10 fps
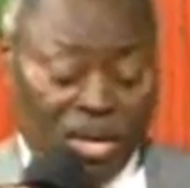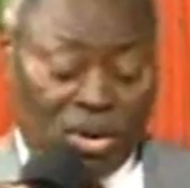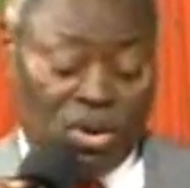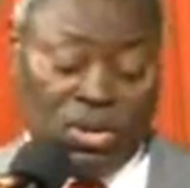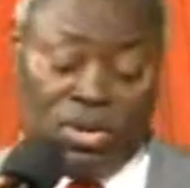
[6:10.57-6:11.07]

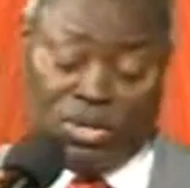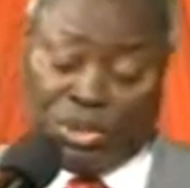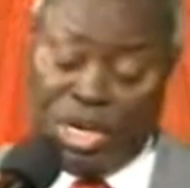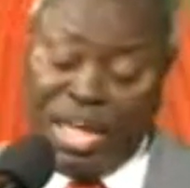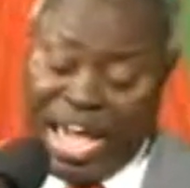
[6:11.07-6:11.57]
God
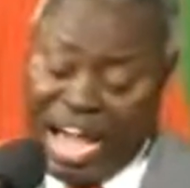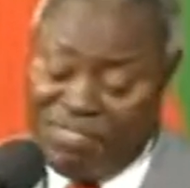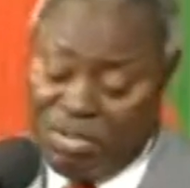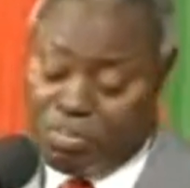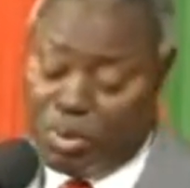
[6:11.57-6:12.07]

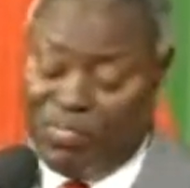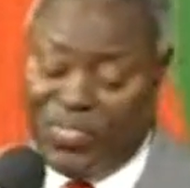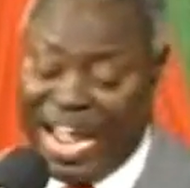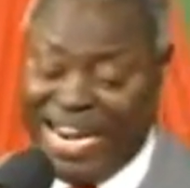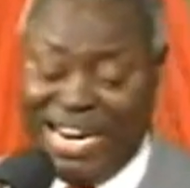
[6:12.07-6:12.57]
having
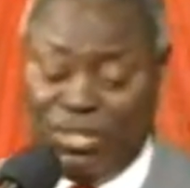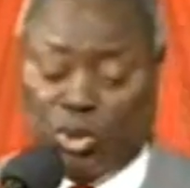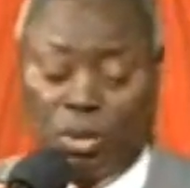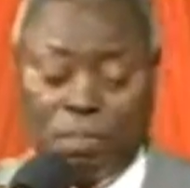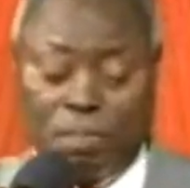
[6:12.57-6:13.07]
provided
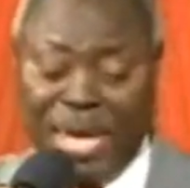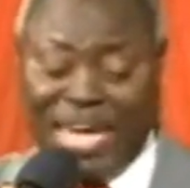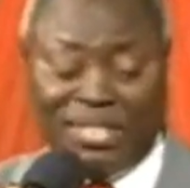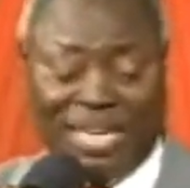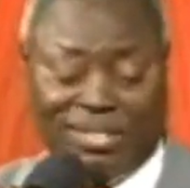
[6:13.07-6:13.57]
some
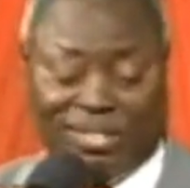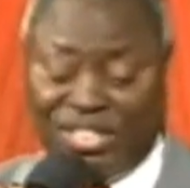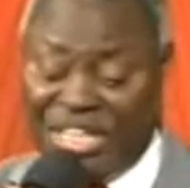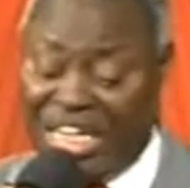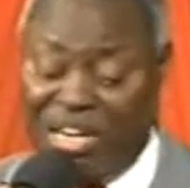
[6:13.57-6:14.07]
better
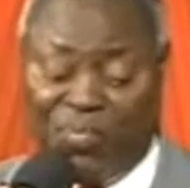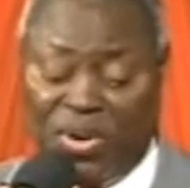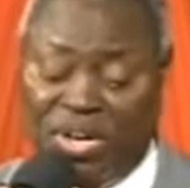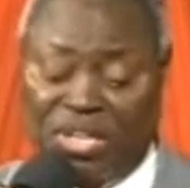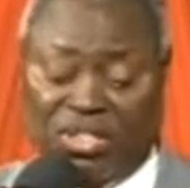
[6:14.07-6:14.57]
thing
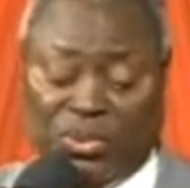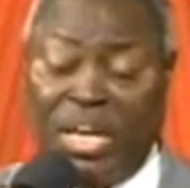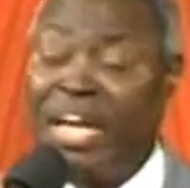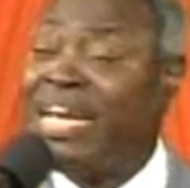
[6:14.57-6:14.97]
for us